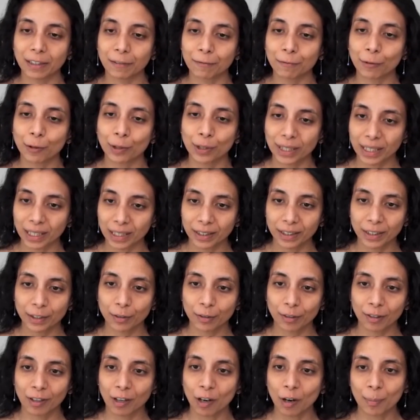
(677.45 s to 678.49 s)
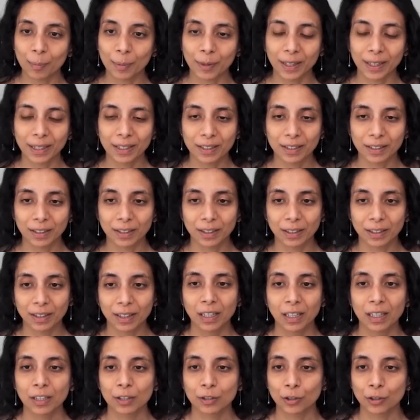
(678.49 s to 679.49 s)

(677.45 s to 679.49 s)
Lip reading: the Fourier Neural Operator